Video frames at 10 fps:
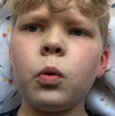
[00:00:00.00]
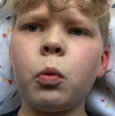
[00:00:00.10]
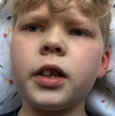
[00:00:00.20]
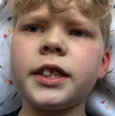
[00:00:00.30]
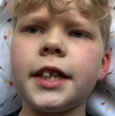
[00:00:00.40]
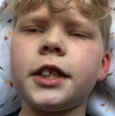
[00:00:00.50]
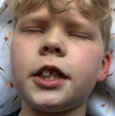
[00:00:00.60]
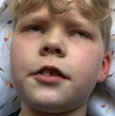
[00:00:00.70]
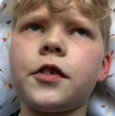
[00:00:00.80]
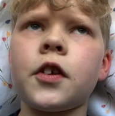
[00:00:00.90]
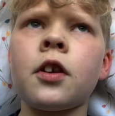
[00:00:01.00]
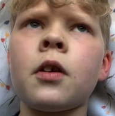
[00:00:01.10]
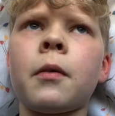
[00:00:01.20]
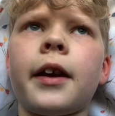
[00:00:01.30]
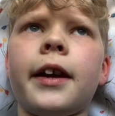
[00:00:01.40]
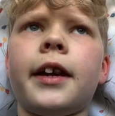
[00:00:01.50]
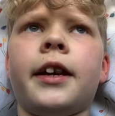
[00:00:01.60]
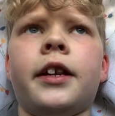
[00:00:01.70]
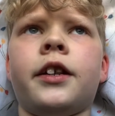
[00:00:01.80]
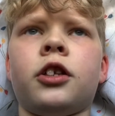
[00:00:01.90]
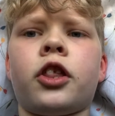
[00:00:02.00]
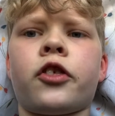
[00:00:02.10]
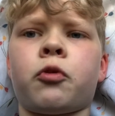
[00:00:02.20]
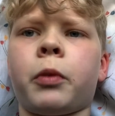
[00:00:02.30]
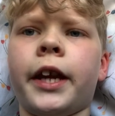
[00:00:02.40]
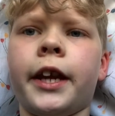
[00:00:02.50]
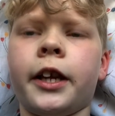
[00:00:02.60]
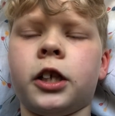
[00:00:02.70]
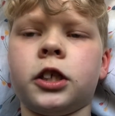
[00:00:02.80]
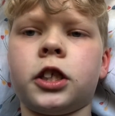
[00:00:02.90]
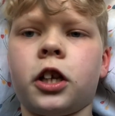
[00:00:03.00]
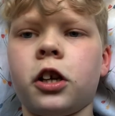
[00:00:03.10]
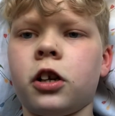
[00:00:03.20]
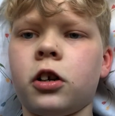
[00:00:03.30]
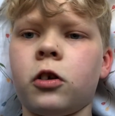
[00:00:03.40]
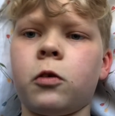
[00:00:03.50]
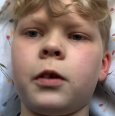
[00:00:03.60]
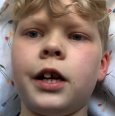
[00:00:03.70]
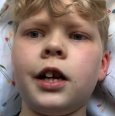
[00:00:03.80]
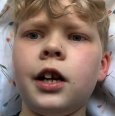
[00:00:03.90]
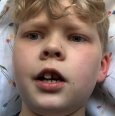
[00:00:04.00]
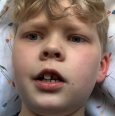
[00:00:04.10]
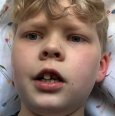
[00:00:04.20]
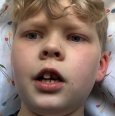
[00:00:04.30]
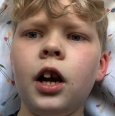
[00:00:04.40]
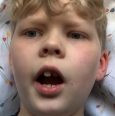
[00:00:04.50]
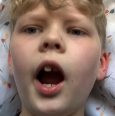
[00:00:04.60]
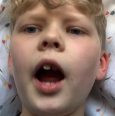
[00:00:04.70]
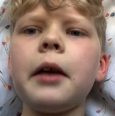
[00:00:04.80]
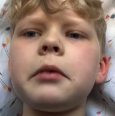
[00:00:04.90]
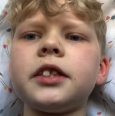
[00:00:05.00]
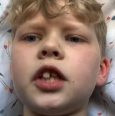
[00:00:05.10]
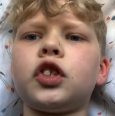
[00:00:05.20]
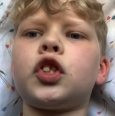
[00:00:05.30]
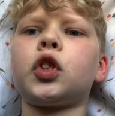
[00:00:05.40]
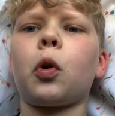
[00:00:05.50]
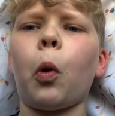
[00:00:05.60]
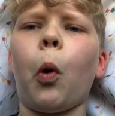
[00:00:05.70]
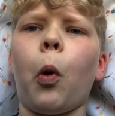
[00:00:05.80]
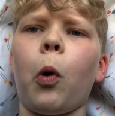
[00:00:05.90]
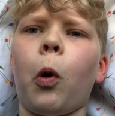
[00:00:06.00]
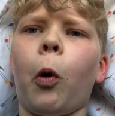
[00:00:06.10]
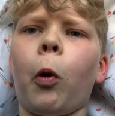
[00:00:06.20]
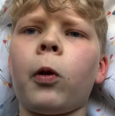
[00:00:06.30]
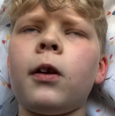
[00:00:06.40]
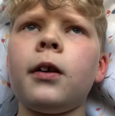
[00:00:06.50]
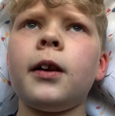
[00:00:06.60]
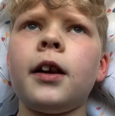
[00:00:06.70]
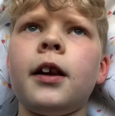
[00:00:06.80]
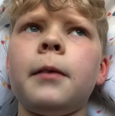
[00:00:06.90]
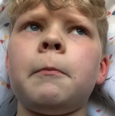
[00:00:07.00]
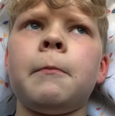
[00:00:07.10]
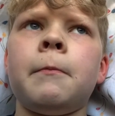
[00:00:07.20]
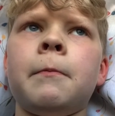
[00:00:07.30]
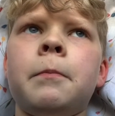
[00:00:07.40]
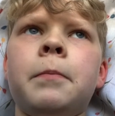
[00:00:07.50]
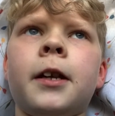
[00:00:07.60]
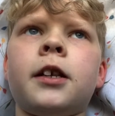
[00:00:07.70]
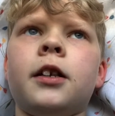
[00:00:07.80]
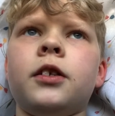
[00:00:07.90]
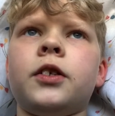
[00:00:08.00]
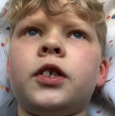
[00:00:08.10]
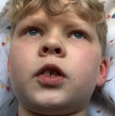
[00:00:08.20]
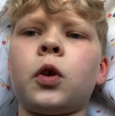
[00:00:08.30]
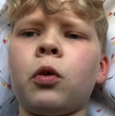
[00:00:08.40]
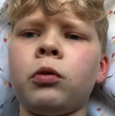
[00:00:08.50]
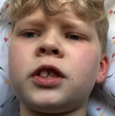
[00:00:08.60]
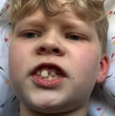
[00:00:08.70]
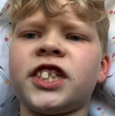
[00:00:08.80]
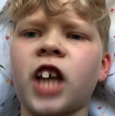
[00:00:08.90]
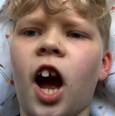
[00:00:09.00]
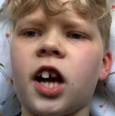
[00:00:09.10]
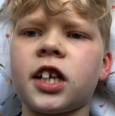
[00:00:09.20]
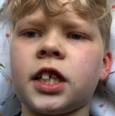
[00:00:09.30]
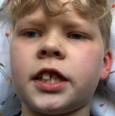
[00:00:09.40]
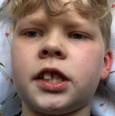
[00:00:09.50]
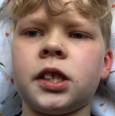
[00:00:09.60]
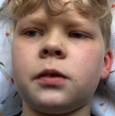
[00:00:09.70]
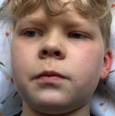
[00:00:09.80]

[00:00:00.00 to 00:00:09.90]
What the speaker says: What did you do in 3 years ago? I was in school because school sucks.